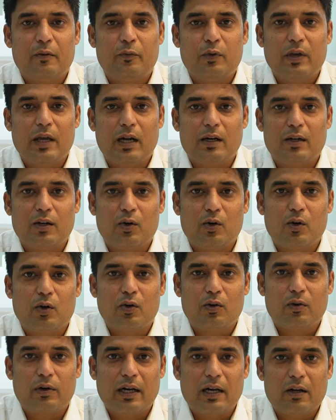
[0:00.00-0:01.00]
we
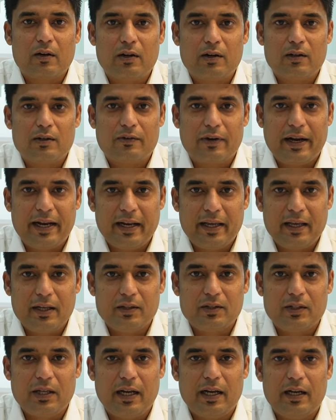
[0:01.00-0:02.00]
undergo regular
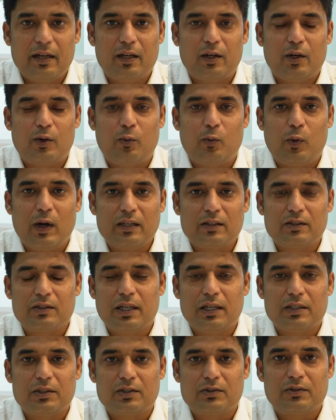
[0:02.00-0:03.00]
trainings, and one
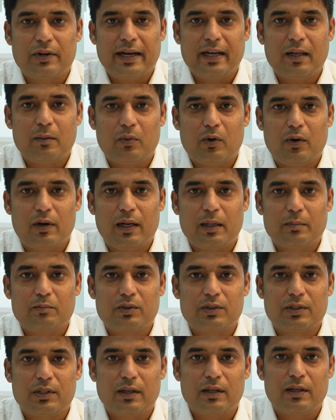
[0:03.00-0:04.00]
such training program
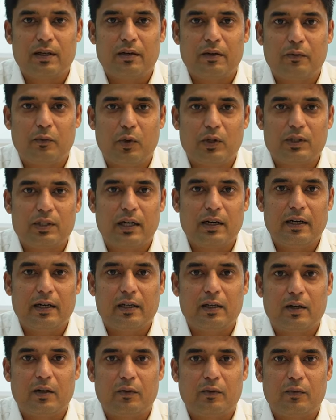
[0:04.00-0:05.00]
was
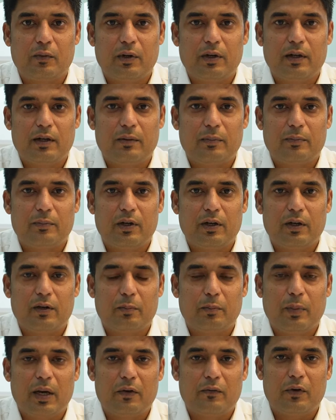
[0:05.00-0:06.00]
conducted
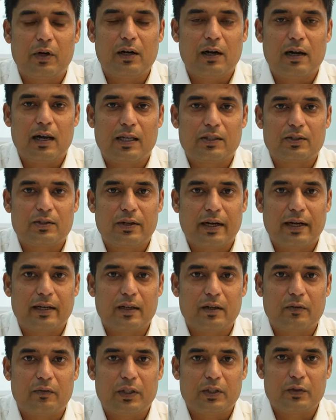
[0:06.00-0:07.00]
by a world-class
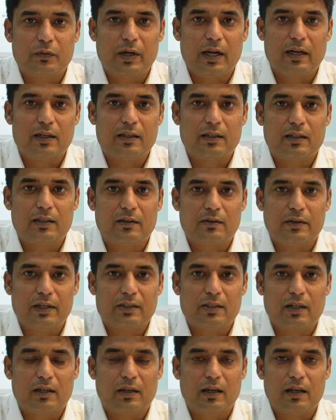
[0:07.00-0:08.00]
trainer, which we attended
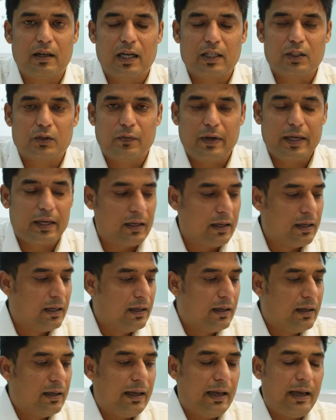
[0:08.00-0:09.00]
recently last week,
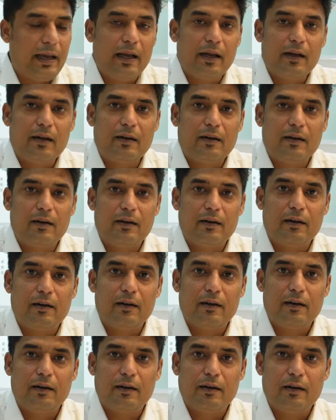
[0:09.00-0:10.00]
and
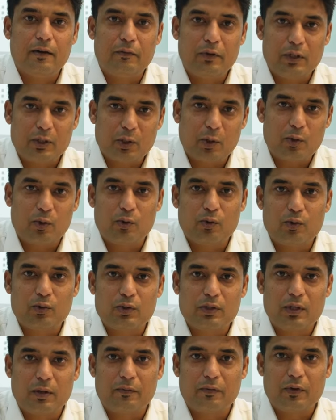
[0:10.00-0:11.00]
we'll show you
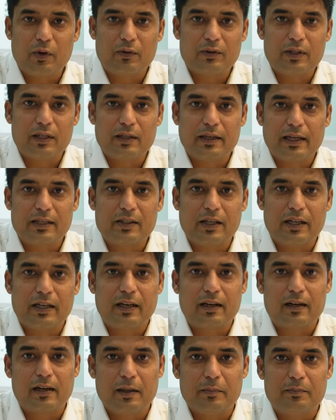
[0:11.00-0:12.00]
some few of the
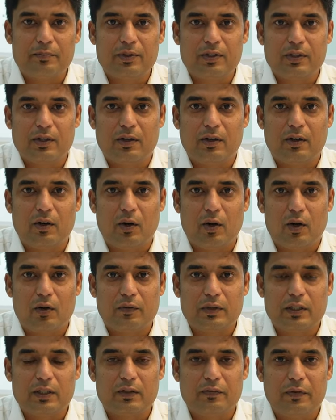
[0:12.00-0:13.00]
exciting clips along
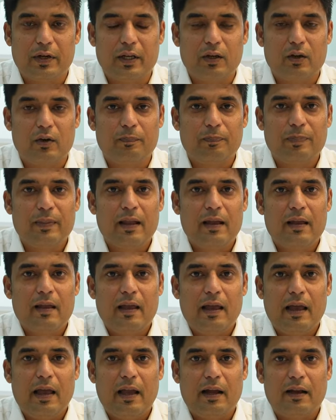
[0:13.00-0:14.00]
with this video.
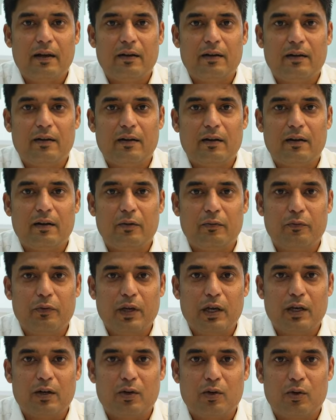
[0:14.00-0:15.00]
And
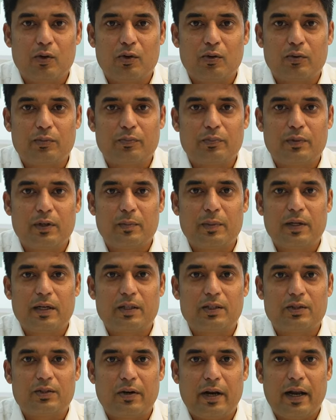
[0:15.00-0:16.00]
we undergo
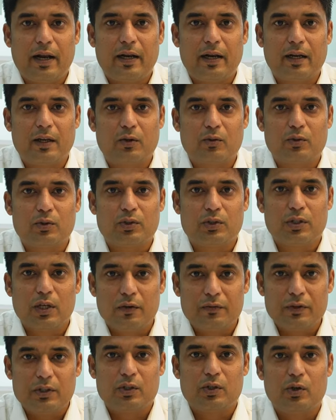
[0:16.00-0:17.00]
tremendous training to
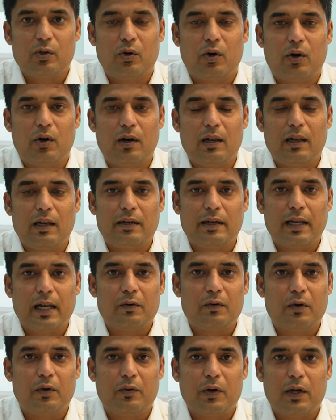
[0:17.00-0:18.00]
service you all and
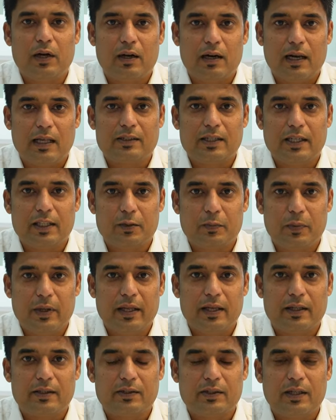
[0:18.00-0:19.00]
deliver world-class
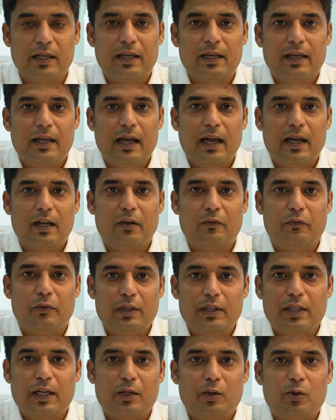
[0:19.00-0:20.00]
experience. And
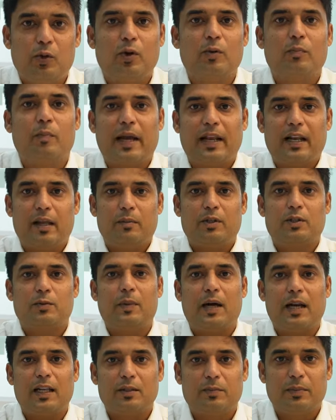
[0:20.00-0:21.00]
with that note, my name is
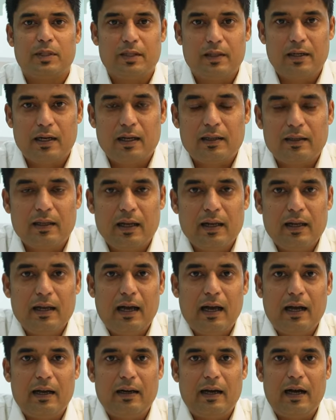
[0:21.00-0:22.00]
Balaji Badrinath,
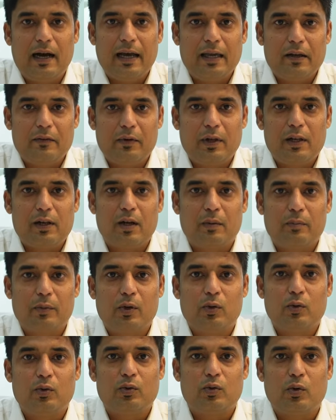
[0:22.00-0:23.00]
and I welcome
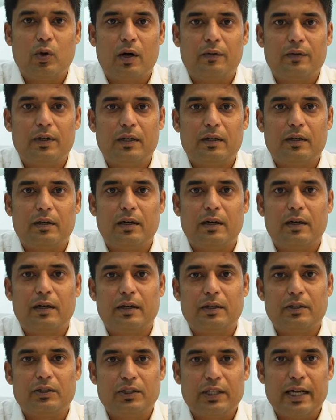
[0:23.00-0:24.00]
you to
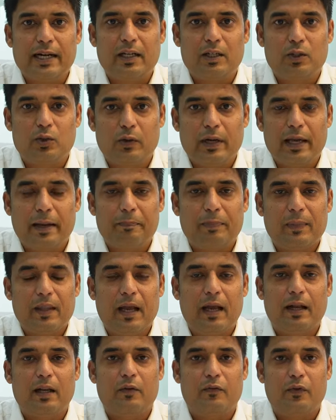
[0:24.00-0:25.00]
our channel today.
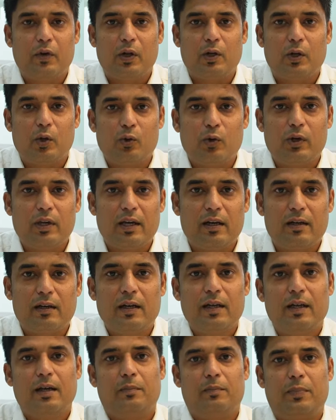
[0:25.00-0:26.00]
And if you are new here,
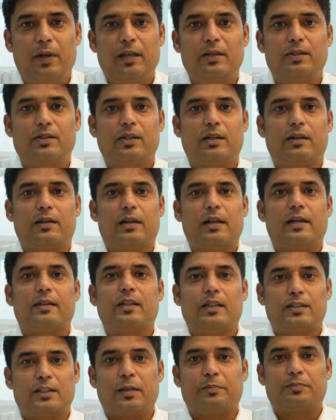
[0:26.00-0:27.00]
please click
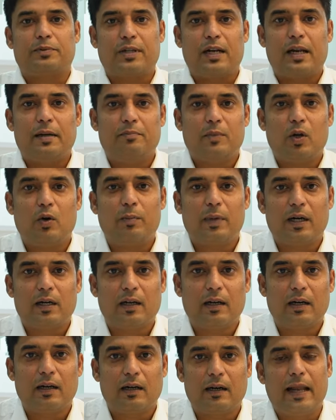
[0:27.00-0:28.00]
the subscribe now
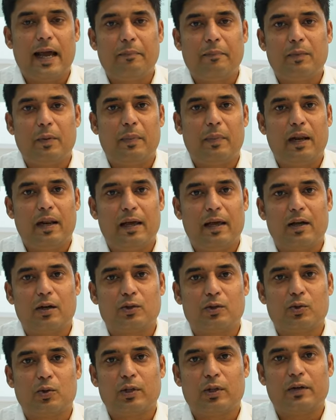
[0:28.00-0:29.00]
button and tap the bell
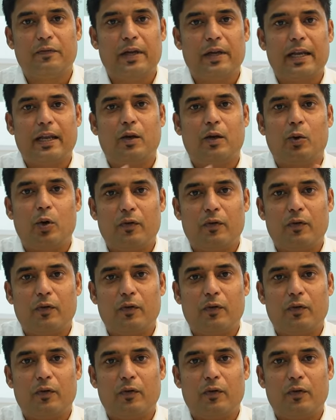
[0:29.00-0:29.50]
icon so that we can